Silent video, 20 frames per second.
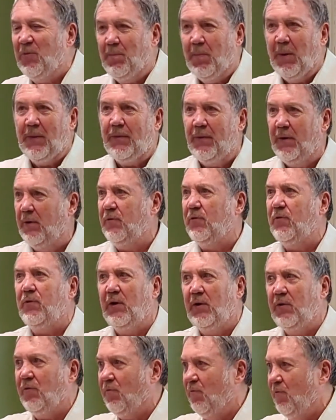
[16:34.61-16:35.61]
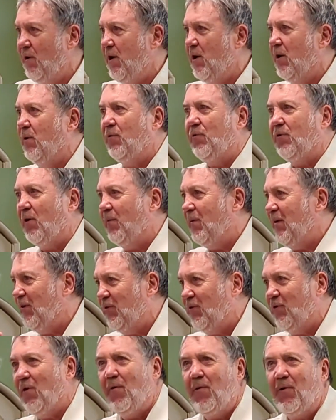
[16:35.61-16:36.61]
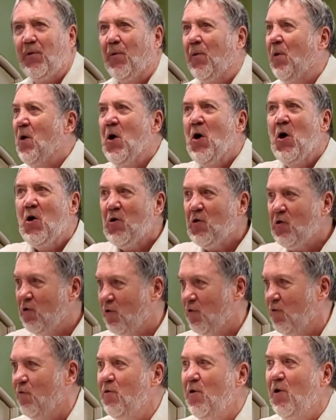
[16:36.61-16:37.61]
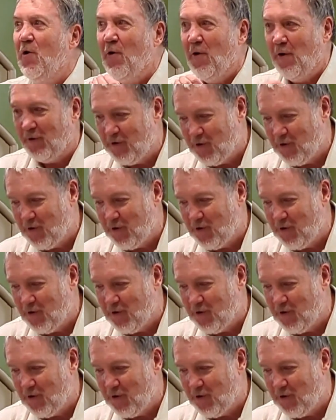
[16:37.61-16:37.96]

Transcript: but there's this real sort of historical cruel